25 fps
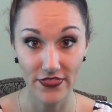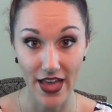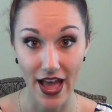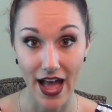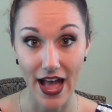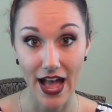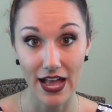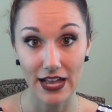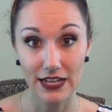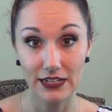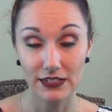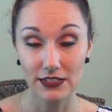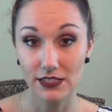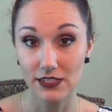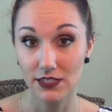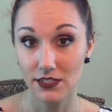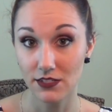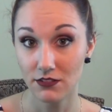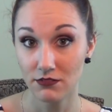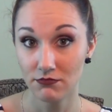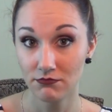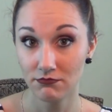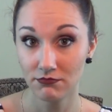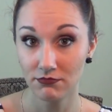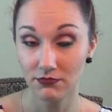that
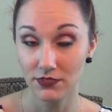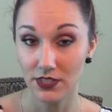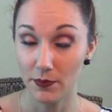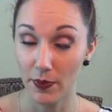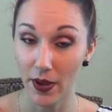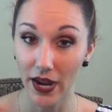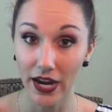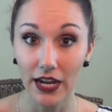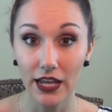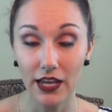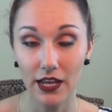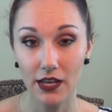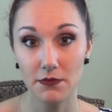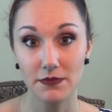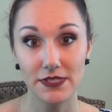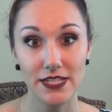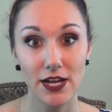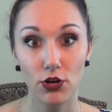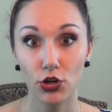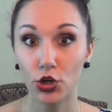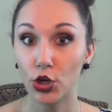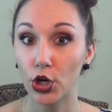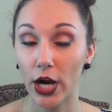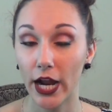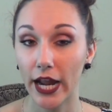the painting comes
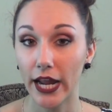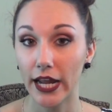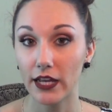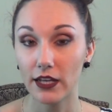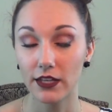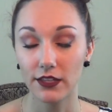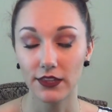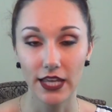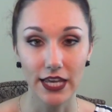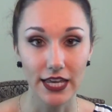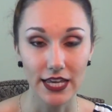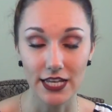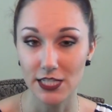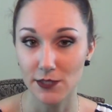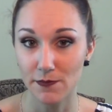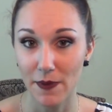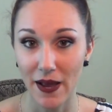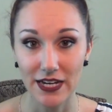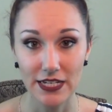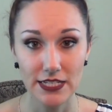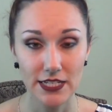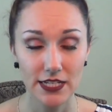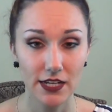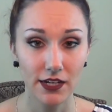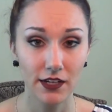out great and like
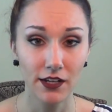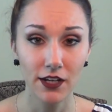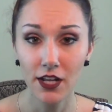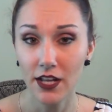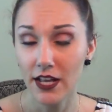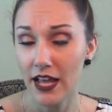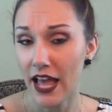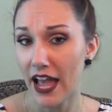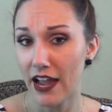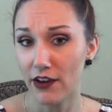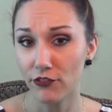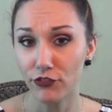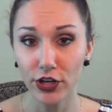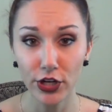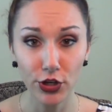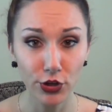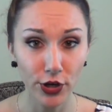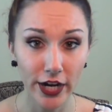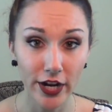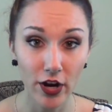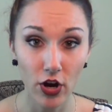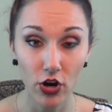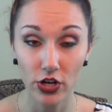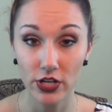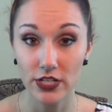expected. Every
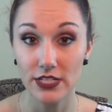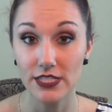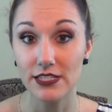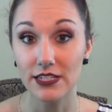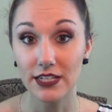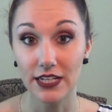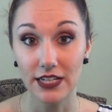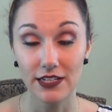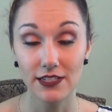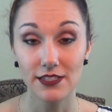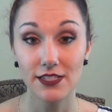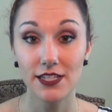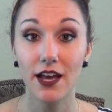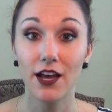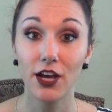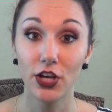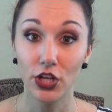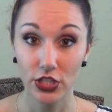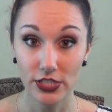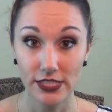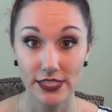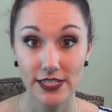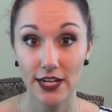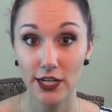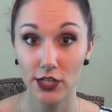great artist needs a
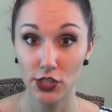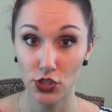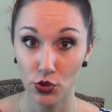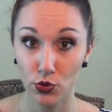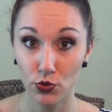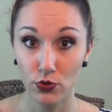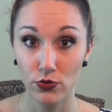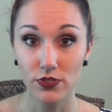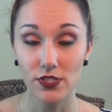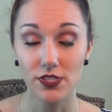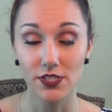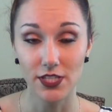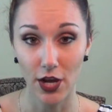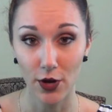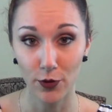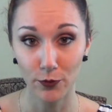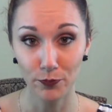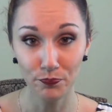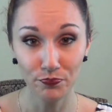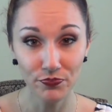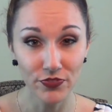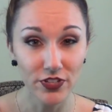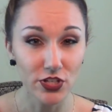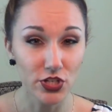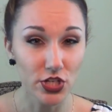good set of tools, so
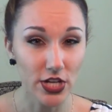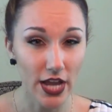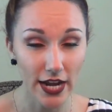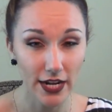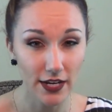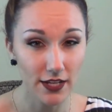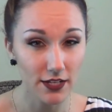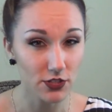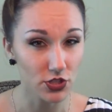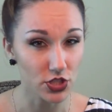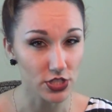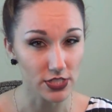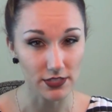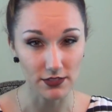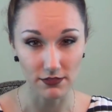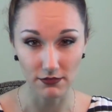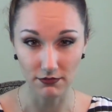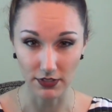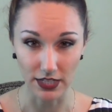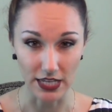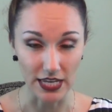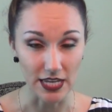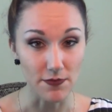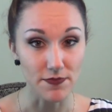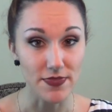kind of just
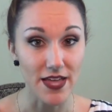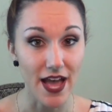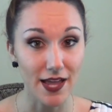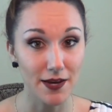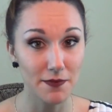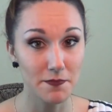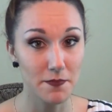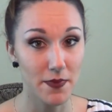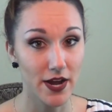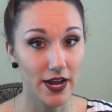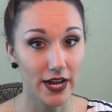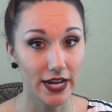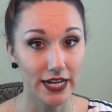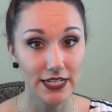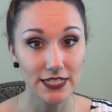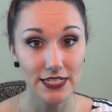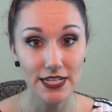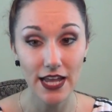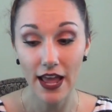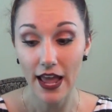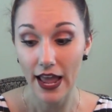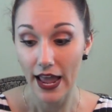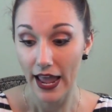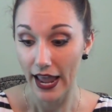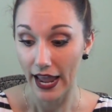keep that in mind.
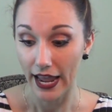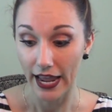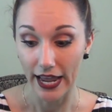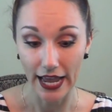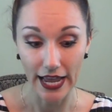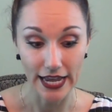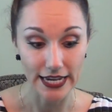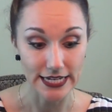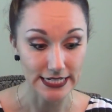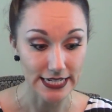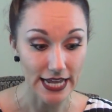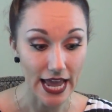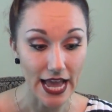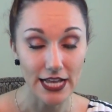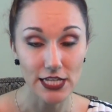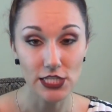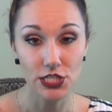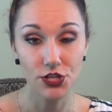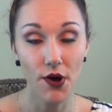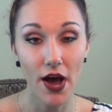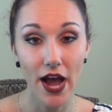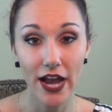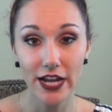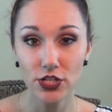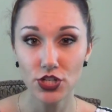And yeah,
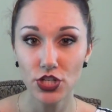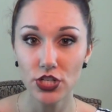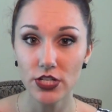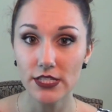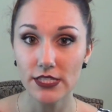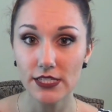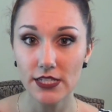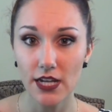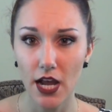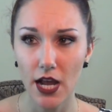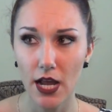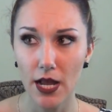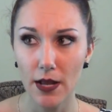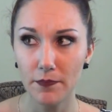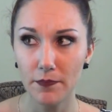so I just,